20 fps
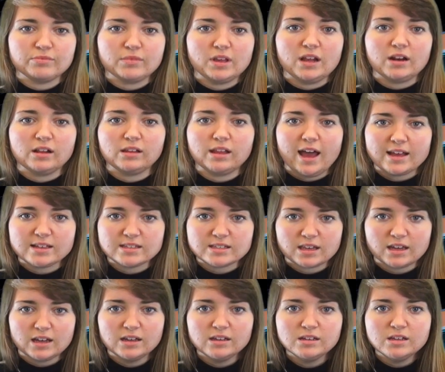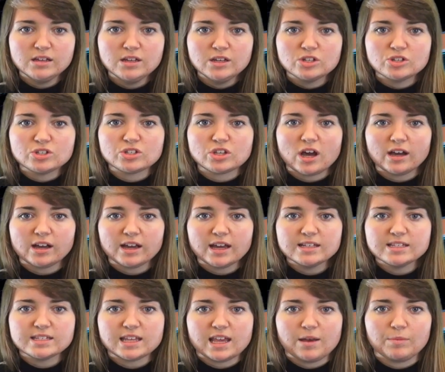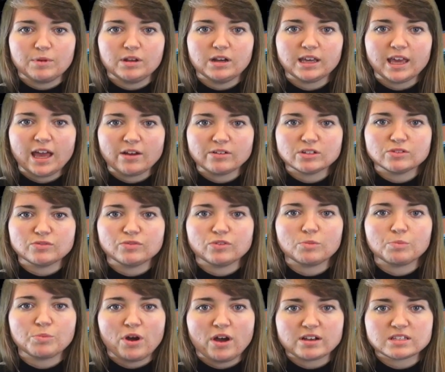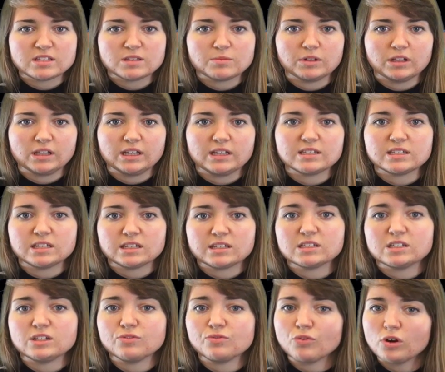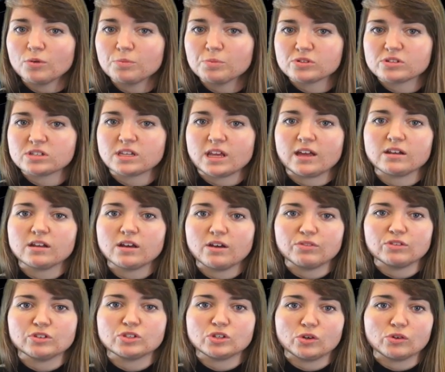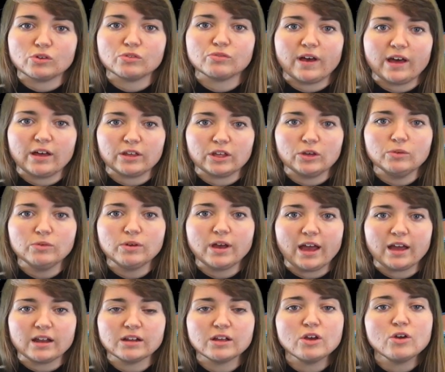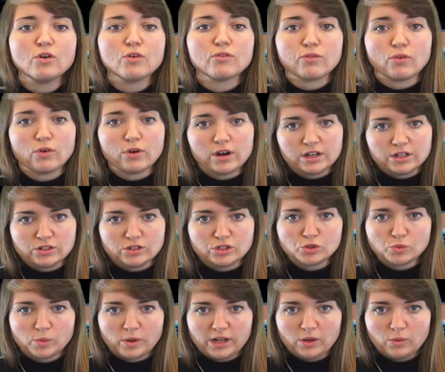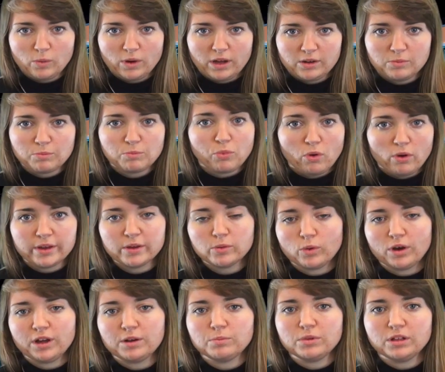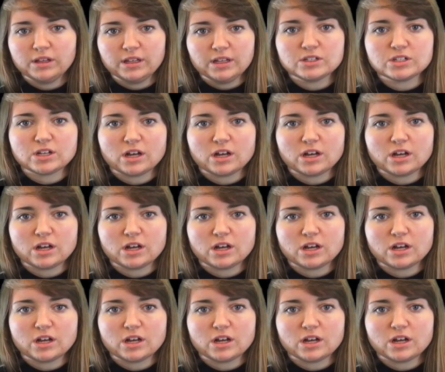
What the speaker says: In Alaska, sockeye salmon accounted for approximately 64% of the total value at $421.1 million